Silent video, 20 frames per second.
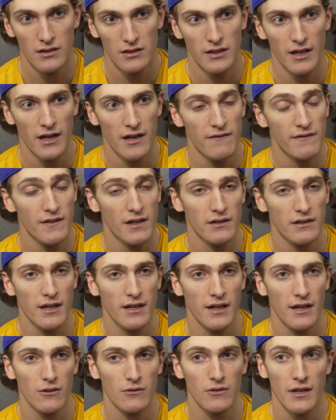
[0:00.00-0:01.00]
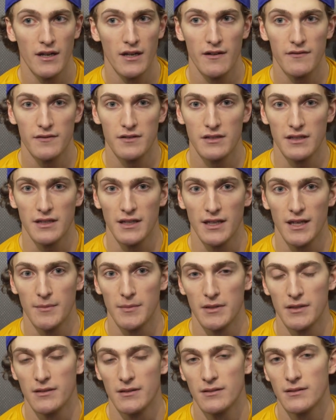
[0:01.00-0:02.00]
Yeah, I found that out right after the
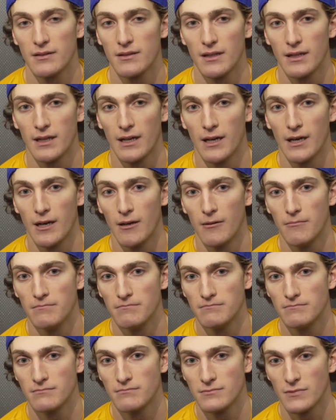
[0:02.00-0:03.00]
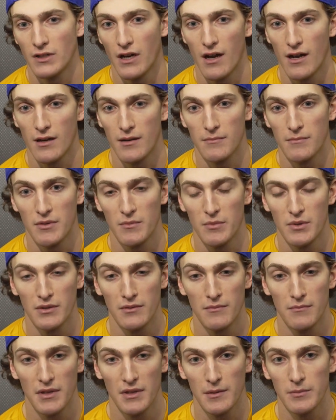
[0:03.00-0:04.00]
game, and I'm
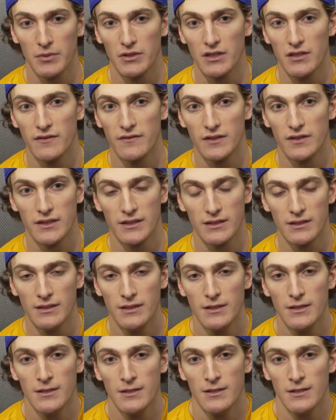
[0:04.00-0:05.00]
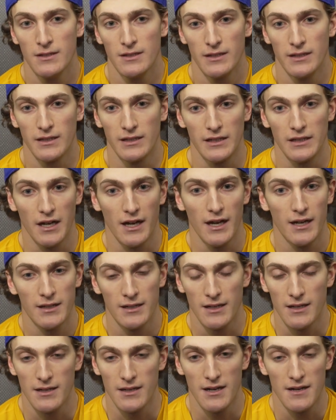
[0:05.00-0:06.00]
a big believer in God,
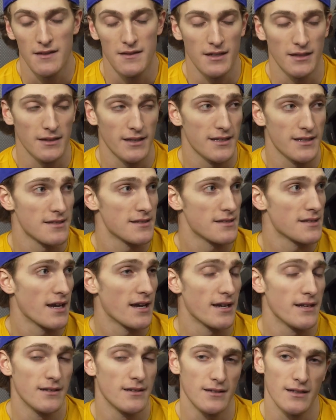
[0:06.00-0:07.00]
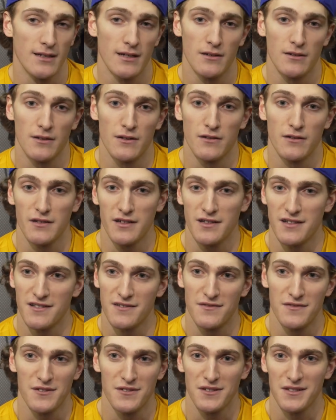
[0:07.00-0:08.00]
and I think that's a sign. I don't know
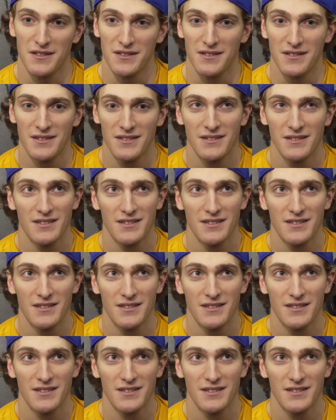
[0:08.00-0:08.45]
if you can